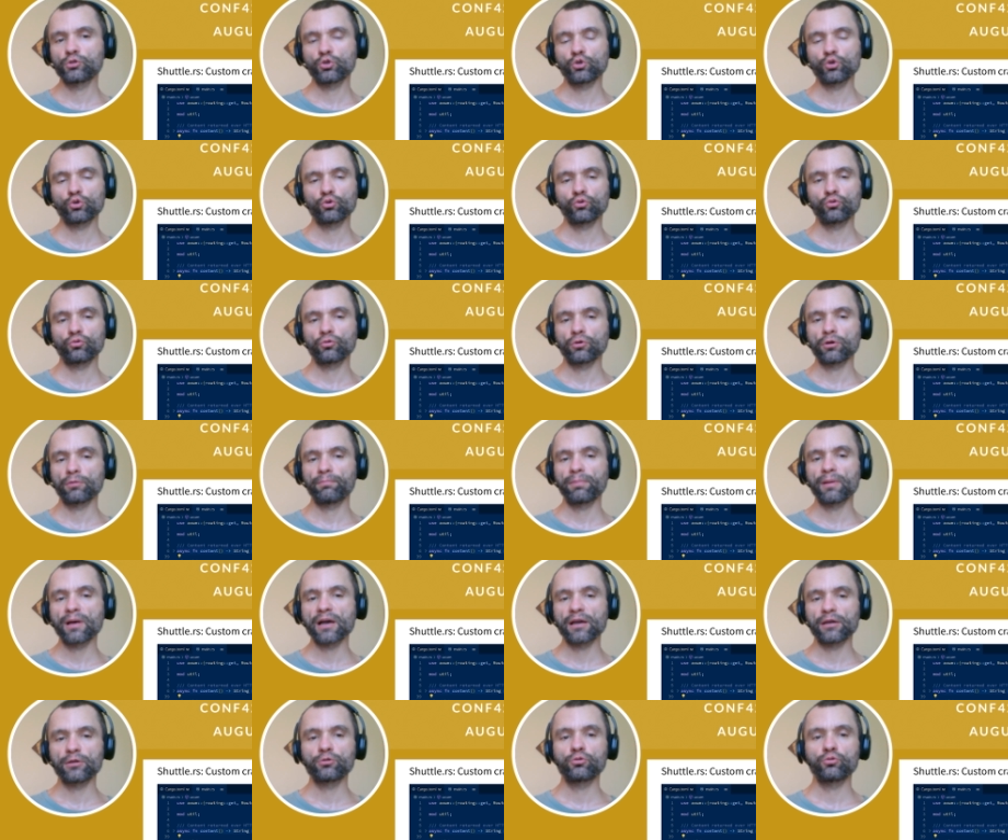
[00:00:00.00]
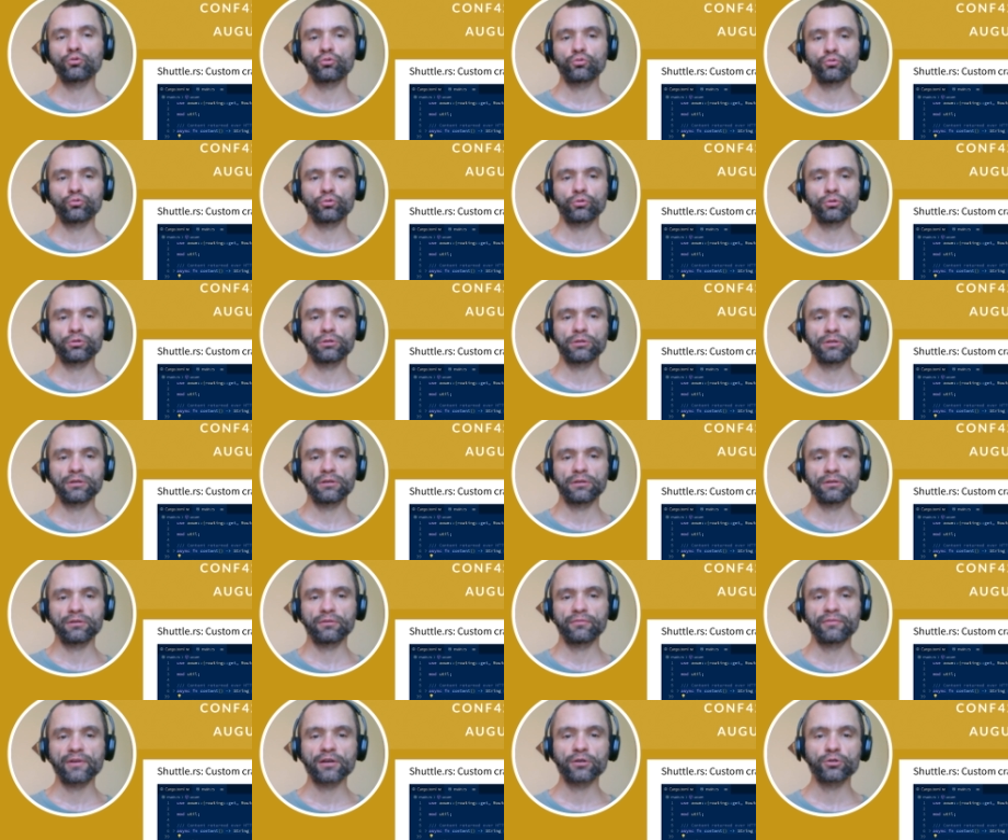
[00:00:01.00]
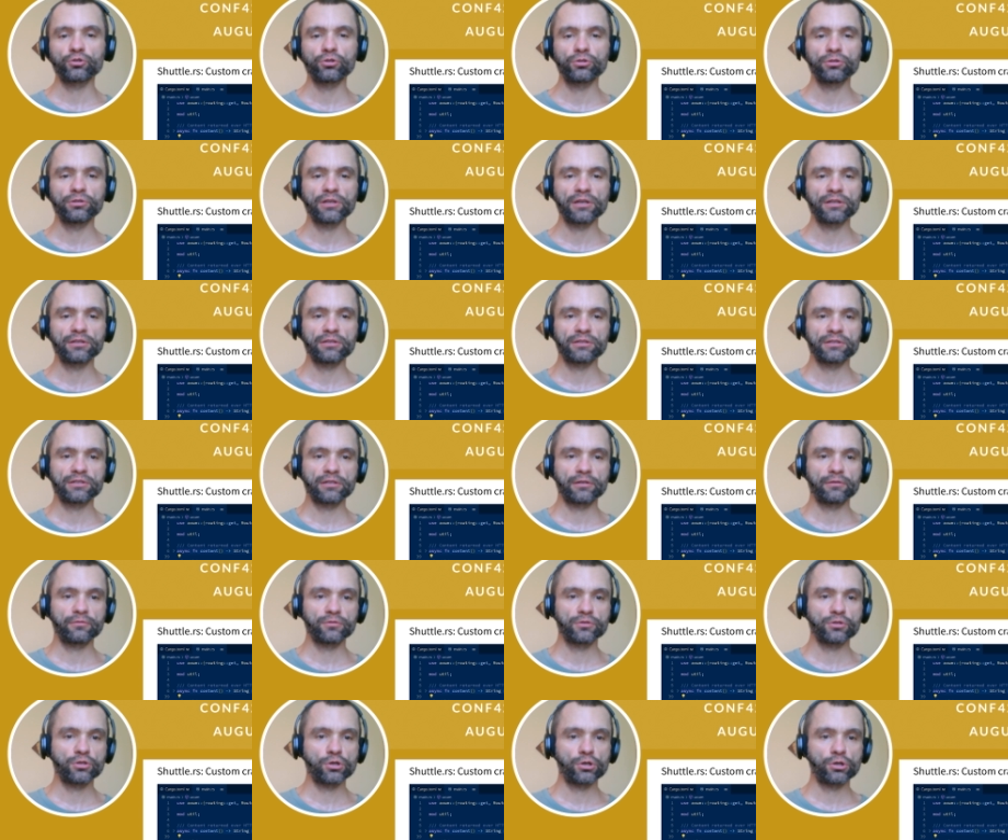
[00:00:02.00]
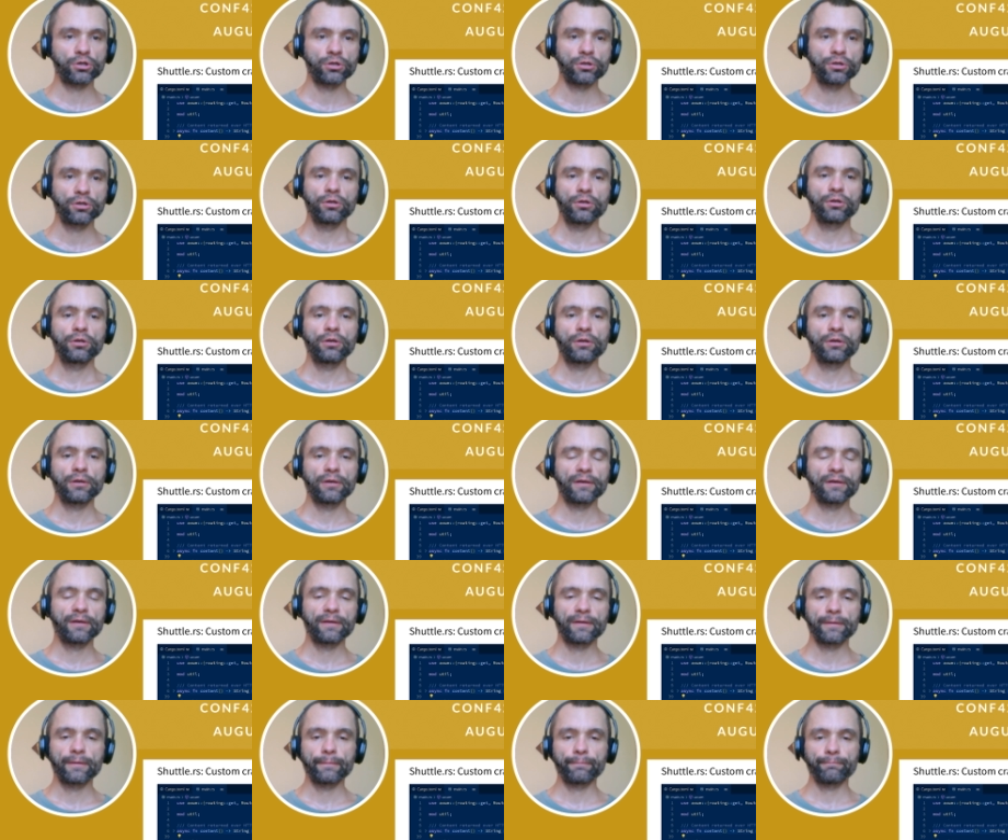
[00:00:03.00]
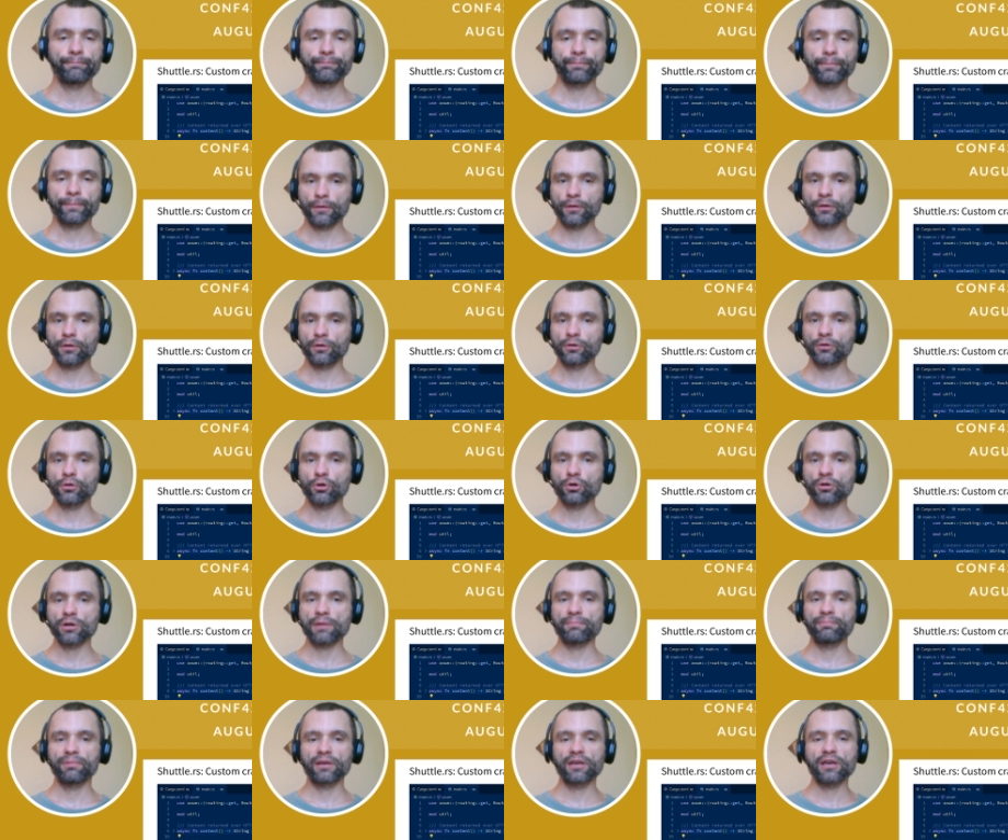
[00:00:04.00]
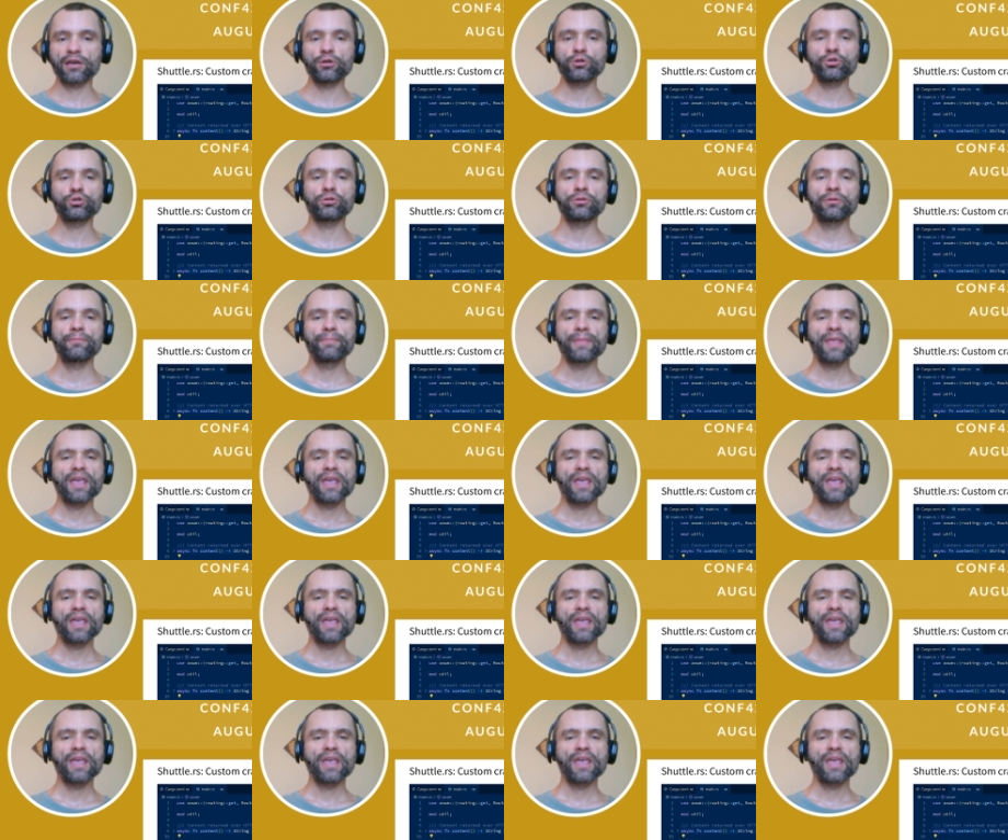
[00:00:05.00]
you apply to the function that serves the um, your application.